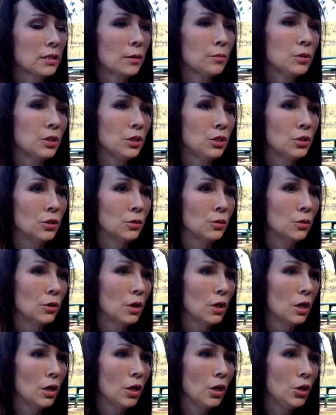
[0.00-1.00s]
up to you,
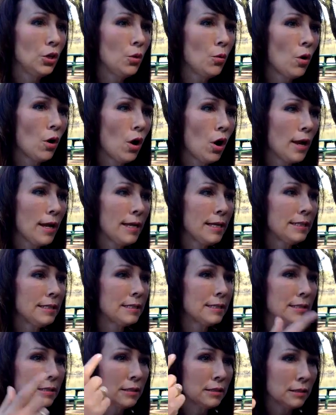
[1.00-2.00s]
you are
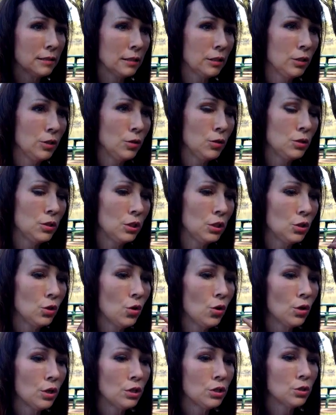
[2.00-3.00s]
instantly using
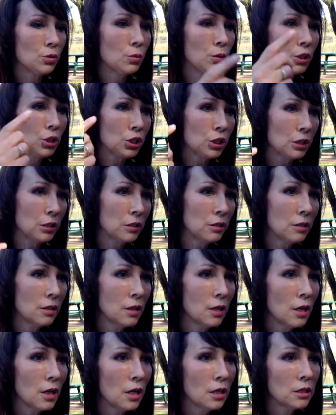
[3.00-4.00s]
your intuition
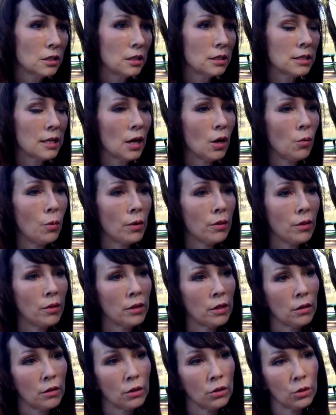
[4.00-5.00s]
to tell whether
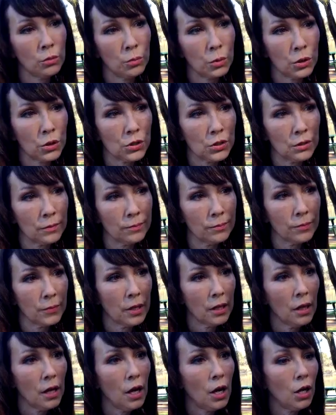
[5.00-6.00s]
they're a good person.
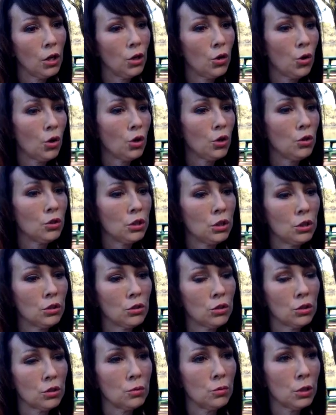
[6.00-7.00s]
You're using your
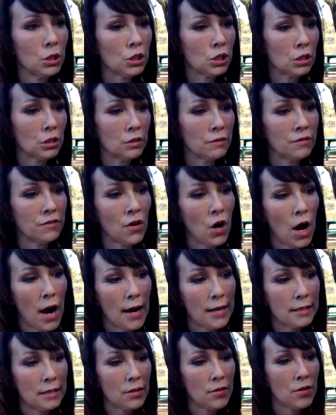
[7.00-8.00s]
intuition to
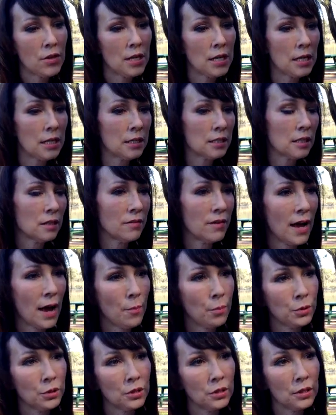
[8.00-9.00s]
find the things that have
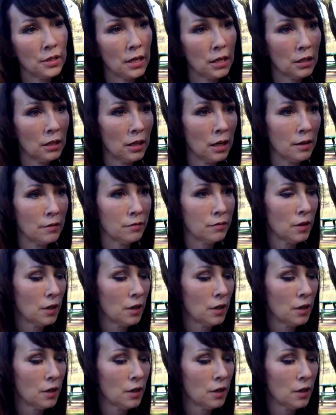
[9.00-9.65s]
happened in their life.